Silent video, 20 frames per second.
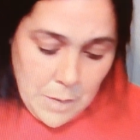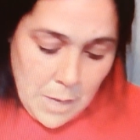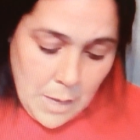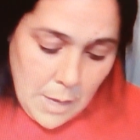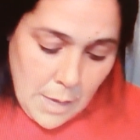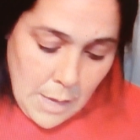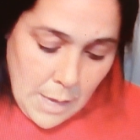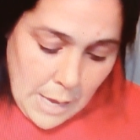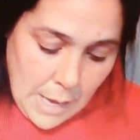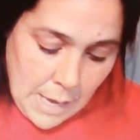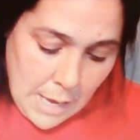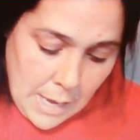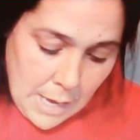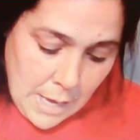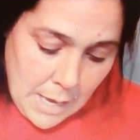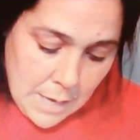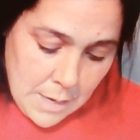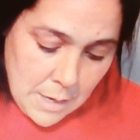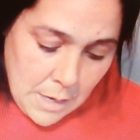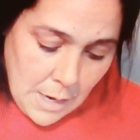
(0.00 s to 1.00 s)
And
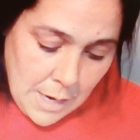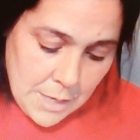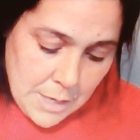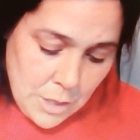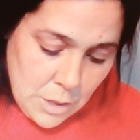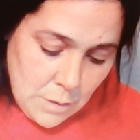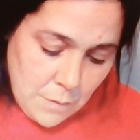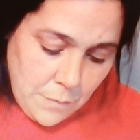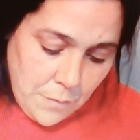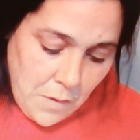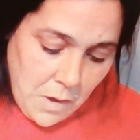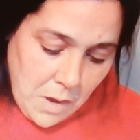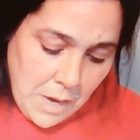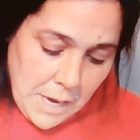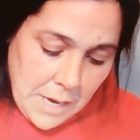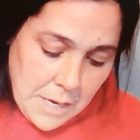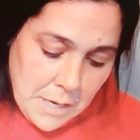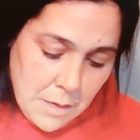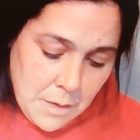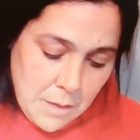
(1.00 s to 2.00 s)
I just find
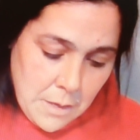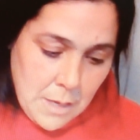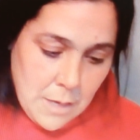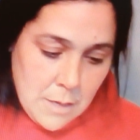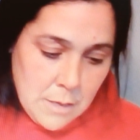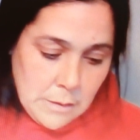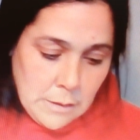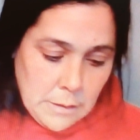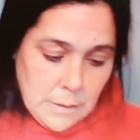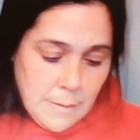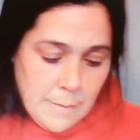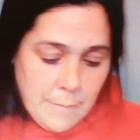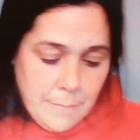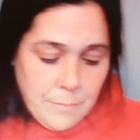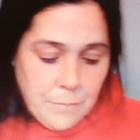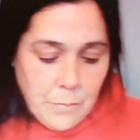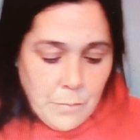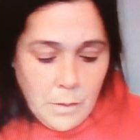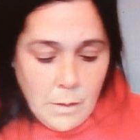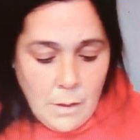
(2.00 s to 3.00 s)
that
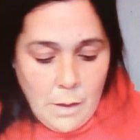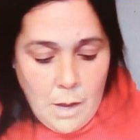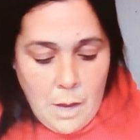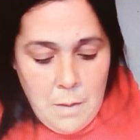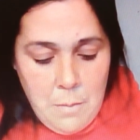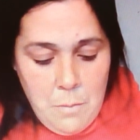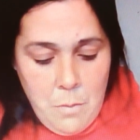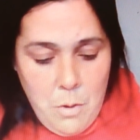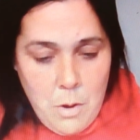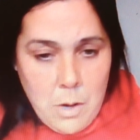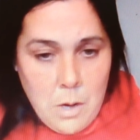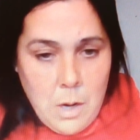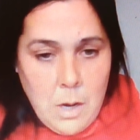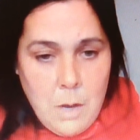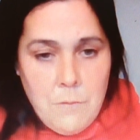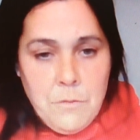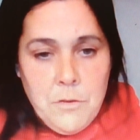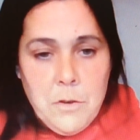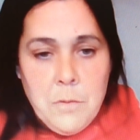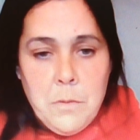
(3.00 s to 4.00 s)
I'm more
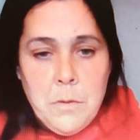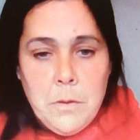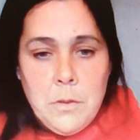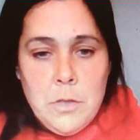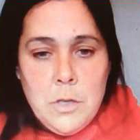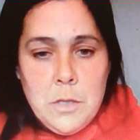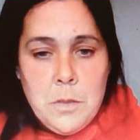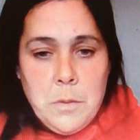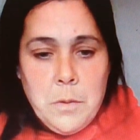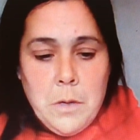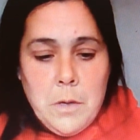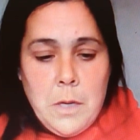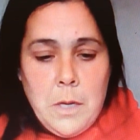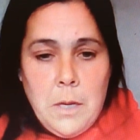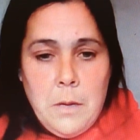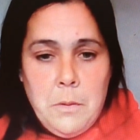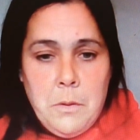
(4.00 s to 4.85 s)
comfortable just working with